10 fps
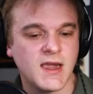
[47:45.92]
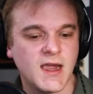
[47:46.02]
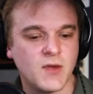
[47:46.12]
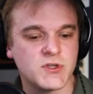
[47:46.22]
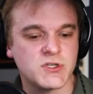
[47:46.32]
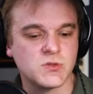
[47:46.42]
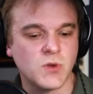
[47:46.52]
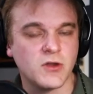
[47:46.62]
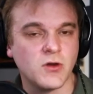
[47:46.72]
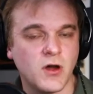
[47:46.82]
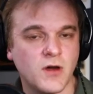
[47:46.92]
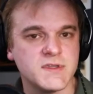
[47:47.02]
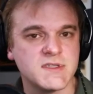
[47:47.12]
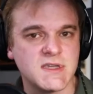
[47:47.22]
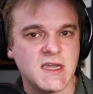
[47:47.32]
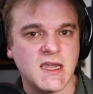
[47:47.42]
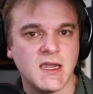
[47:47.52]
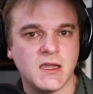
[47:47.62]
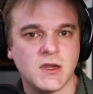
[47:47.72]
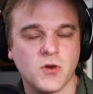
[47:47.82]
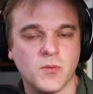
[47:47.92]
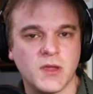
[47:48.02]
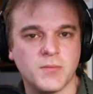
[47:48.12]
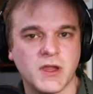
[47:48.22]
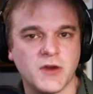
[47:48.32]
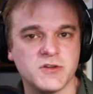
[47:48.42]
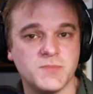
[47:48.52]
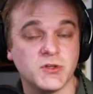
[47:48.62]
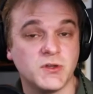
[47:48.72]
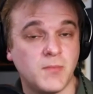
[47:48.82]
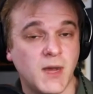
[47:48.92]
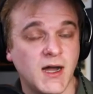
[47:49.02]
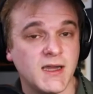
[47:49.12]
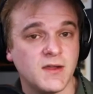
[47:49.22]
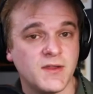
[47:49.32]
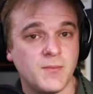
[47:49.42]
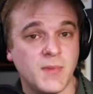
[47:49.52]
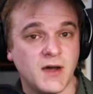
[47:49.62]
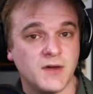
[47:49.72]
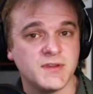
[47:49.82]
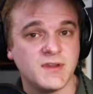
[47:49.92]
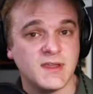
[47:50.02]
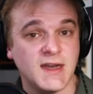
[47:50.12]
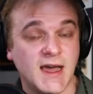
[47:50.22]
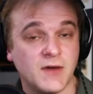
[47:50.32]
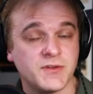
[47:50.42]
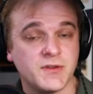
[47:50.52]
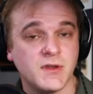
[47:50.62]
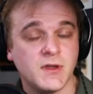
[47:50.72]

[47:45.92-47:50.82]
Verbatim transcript: which is why you'll often see Crimea players build a mine on that mountain to get out.